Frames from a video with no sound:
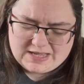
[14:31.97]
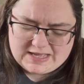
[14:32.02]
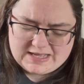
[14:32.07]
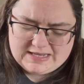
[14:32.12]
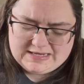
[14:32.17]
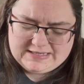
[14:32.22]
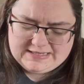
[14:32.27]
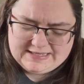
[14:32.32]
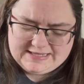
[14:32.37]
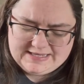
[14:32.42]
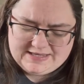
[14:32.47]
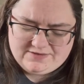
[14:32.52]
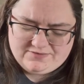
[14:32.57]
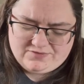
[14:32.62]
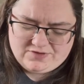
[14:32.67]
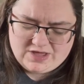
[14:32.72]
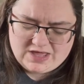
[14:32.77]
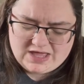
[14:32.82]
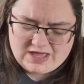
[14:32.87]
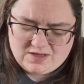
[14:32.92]

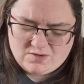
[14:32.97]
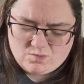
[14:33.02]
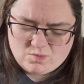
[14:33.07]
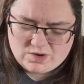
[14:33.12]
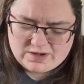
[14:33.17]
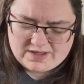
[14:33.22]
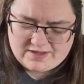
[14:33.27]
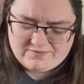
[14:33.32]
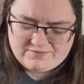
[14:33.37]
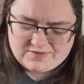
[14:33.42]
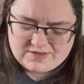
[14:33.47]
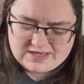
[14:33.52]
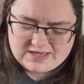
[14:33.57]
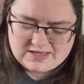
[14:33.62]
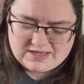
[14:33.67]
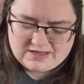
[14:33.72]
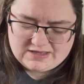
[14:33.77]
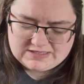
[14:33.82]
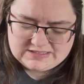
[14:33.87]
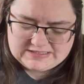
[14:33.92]
leave what I've
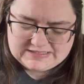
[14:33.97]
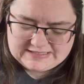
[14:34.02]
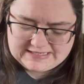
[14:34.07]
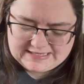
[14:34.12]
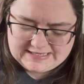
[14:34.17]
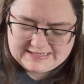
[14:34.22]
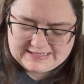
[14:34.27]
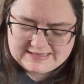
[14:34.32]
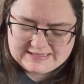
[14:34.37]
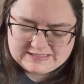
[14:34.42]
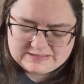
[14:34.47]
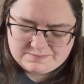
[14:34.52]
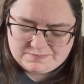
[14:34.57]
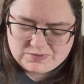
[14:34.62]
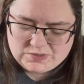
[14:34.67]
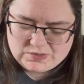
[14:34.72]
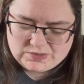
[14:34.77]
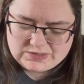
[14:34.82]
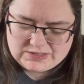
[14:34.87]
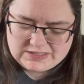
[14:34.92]
seen in this
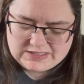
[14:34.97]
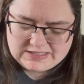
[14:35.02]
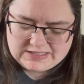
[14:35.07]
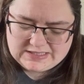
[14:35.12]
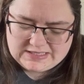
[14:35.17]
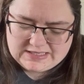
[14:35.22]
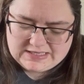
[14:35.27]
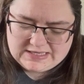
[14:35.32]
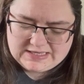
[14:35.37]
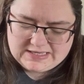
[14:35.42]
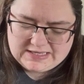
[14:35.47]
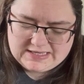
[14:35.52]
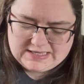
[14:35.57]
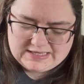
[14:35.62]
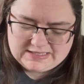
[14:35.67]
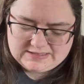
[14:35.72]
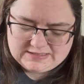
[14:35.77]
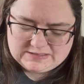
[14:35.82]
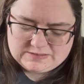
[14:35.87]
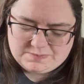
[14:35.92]
book,
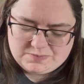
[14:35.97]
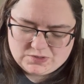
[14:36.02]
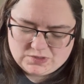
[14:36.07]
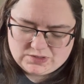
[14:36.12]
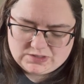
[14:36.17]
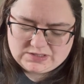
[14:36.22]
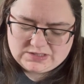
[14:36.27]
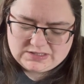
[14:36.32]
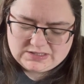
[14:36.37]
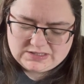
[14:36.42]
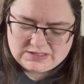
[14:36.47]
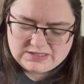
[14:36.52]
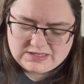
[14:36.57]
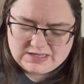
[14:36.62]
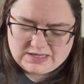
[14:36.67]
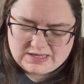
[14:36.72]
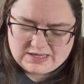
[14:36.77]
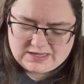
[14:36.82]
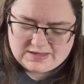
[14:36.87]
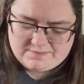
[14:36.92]

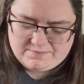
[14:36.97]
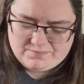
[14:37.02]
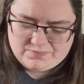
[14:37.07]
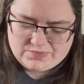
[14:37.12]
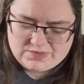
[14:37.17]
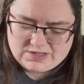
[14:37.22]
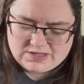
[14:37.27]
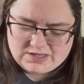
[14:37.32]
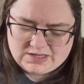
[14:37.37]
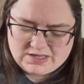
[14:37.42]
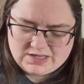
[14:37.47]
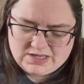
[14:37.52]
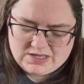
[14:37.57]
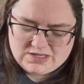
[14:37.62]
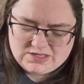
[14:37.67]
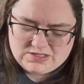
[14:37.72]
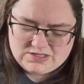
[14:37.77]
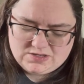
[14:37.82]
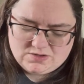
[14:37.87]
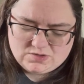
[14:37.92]
that
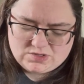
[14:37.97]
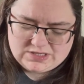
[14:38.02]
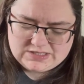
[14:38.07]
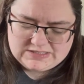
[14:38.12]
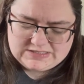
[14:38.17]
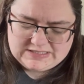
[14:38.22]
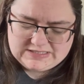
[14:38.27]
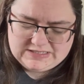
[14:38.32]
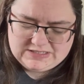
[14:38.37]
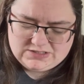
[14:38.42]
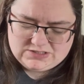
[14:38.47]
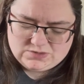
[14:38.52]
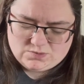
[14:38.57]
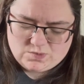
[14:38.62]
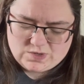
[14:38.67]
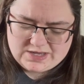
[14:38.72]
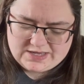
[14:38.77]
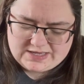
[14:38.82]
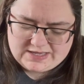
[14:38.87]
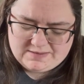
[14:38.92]
you continue to
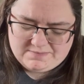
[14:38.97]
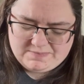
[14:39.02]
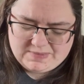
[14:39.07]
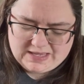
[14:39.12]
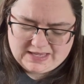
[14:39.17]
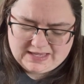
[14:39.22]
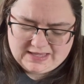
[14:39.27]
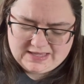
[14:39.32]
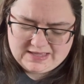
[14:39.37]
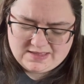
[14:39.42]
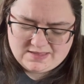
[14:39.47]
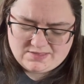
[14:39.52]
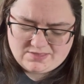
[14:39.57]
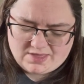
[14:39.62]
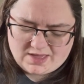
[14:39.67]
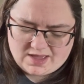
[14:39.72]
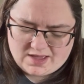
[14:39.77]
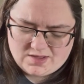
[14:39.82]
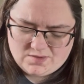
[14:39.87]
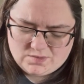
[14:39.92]
work in me,
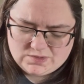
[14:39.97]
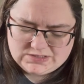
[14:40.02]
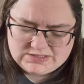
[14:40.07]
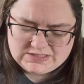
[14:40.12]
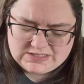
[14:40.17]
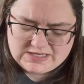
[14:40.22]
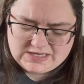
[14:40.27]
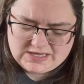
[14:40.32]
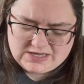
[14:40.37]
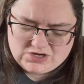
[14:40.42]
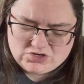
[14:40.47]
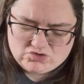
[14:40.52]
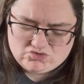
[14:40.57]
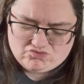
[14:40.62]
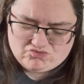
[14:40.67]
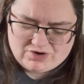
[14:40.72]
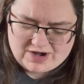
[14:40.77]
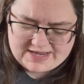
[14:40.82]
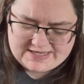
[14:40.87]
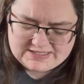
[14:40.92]
that I would
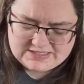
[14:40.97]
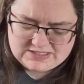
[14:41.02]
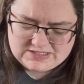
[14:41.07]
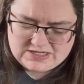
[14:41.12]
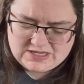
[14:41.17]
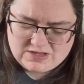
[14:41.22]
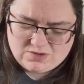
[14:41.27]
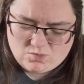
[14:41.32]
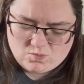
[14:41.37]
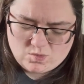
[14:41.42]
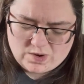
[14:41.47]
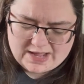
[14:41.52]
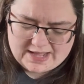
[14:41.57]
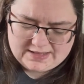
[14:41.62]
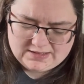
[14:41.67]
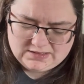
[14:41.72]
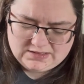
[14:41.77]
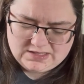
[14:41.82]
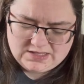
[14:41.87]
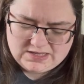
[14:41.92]
rest
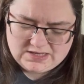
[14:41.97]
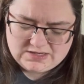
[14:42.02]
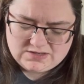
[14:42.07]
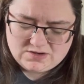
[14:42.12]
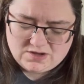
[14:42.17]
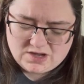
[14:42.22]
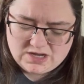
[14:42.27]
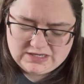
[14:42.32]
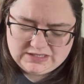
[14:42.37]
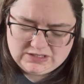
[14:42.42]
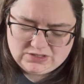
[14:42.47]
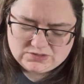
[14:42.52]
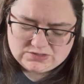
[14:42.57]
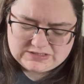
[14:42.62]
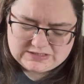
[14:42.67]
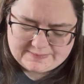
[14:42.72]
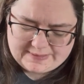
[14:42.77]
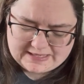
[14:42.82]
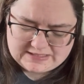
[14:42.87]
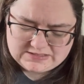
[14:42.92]
well, not only on
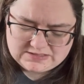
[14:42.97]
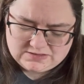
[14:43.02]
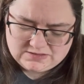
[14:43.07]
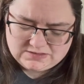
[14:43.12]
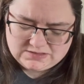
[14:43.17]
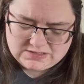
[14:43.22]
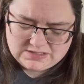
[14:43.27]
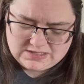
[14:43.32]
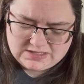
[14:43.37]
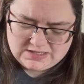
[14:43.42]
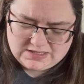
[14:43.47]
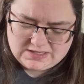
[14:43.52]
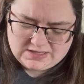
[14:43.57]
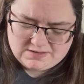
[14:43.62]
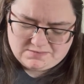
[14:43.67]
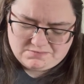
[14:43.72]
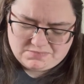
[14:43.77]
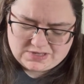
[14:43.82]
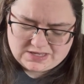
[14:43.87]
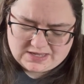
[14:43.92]
sabbatical,
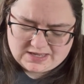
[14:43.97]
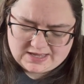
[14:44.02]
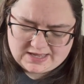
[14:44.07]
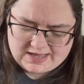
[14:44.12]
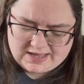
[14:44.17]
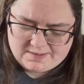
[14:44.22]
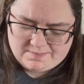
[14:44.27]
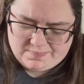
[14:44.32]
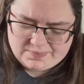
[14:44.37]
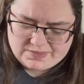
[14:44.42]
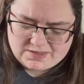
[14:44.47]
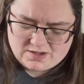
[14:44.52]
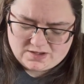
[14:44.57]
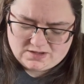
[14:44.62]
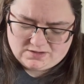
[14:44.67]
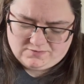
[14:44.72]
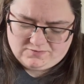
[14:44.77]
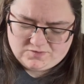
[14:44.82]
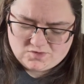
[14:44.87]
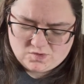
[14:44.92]
but
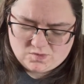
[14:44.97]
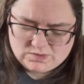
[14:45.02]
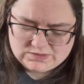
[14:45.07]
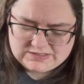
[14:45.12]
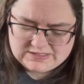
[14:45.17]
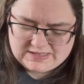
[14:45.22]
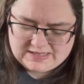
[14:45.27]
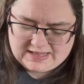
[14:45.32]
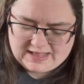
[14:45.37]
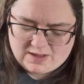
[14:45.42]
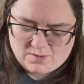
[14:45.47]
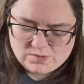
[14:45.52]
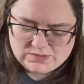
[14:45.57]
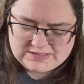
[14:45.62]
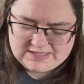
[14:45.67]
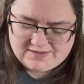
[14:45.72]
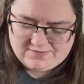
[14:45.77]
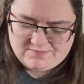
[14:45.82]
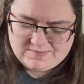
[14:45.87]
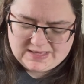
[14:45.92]
going forward, and that
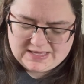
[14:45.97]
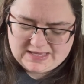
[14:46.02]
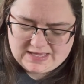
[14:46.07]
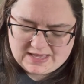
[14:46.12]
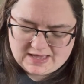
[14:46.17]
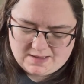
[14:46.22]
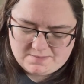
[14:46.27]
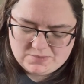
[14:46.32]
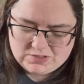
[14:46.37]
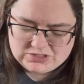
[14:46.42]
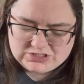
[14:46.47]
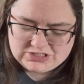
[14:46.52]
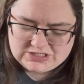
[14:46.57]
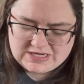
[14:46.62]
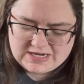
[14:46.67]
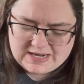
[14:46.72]
would give me a much